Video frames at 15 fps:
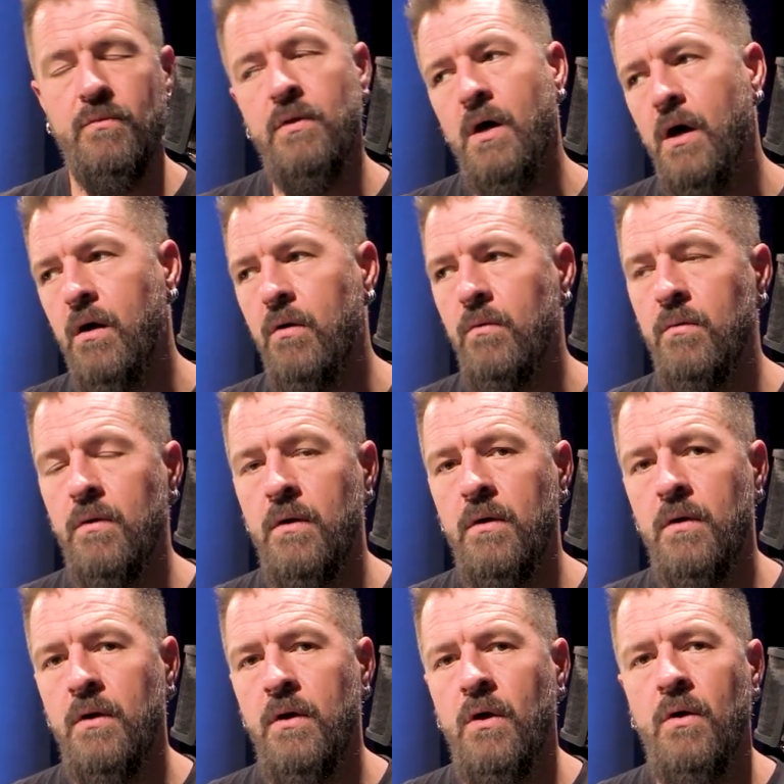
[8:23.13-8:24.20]
No.
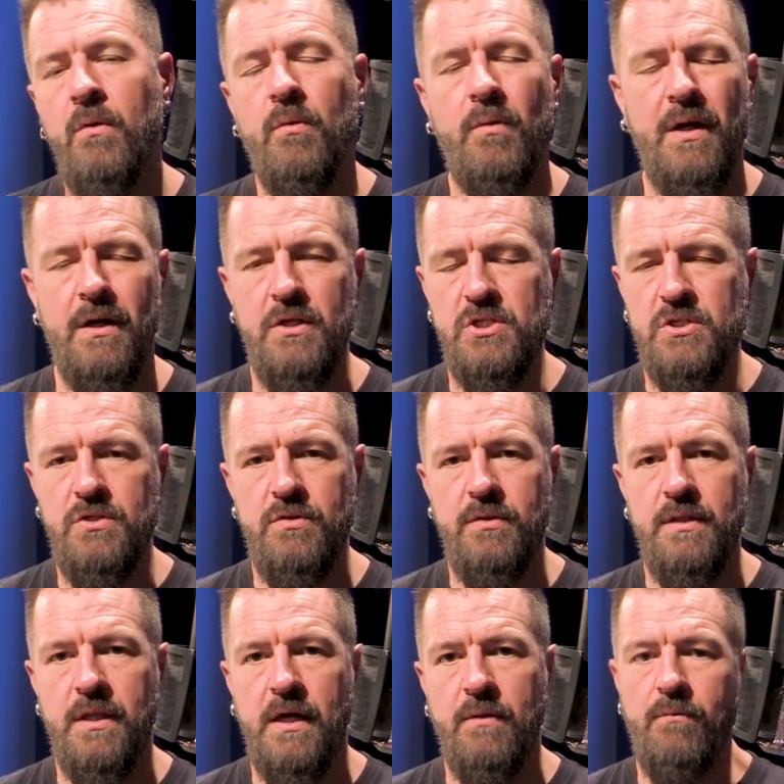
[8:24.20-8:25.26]
Well, why aren't you
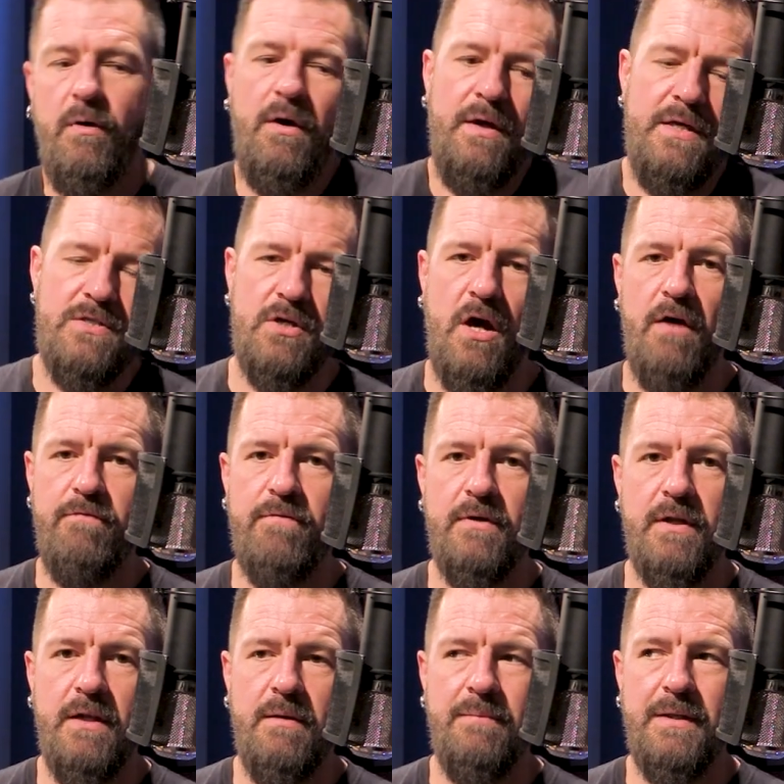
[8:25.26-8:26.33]
doing that? Well, he's
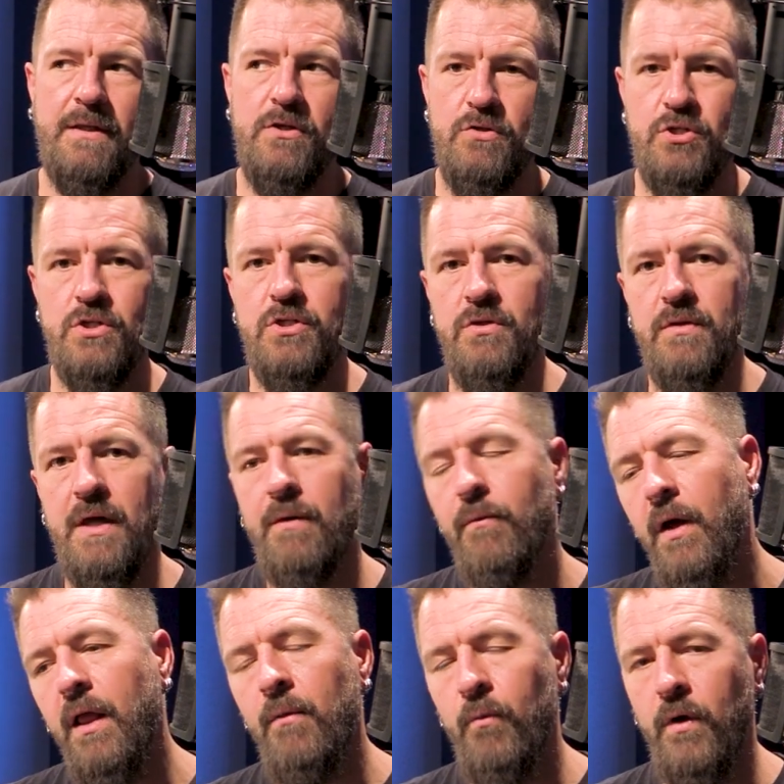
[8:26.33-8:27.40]
offered it. I'm like, you should do that.
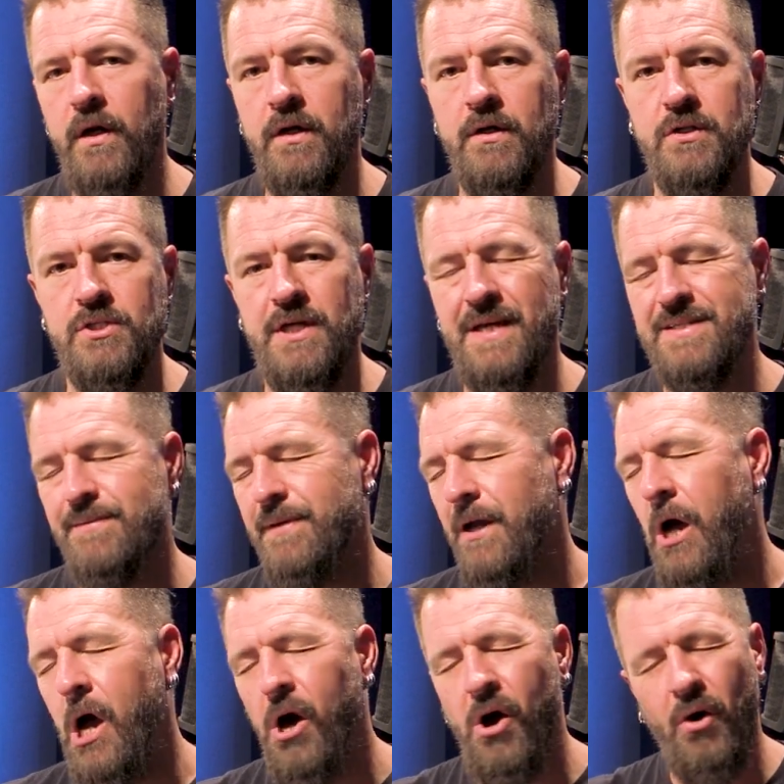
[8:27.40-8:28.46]
Well, I'm working on jazz. I'm like,
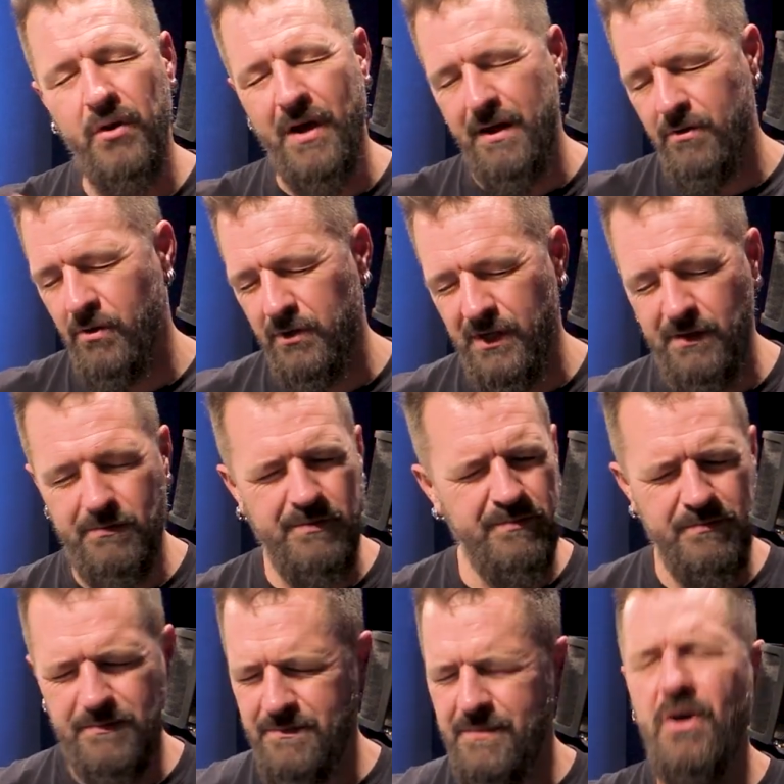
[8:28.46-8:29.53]
oh, hold on, hold on,
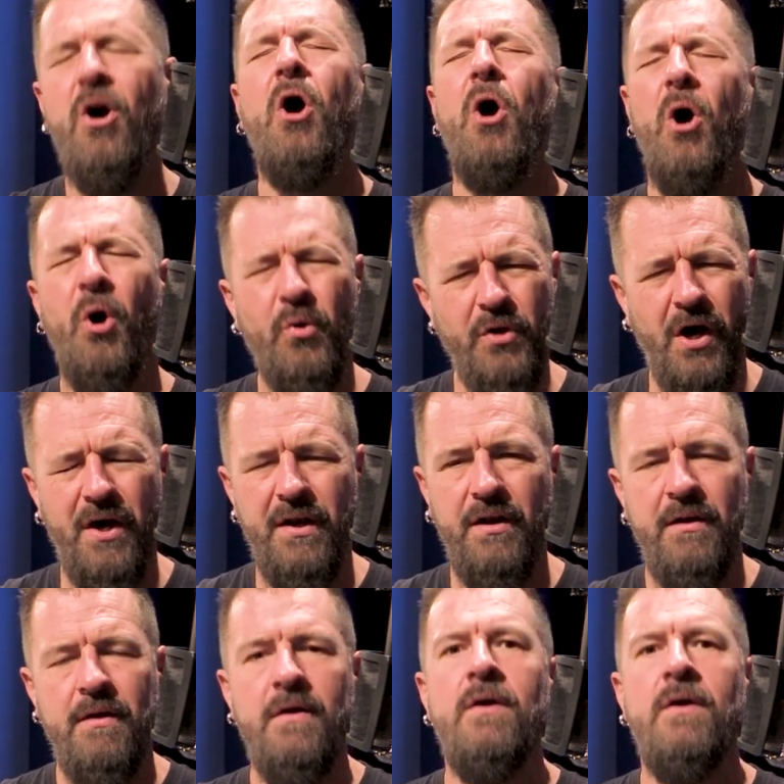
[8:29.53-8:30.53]
hold on.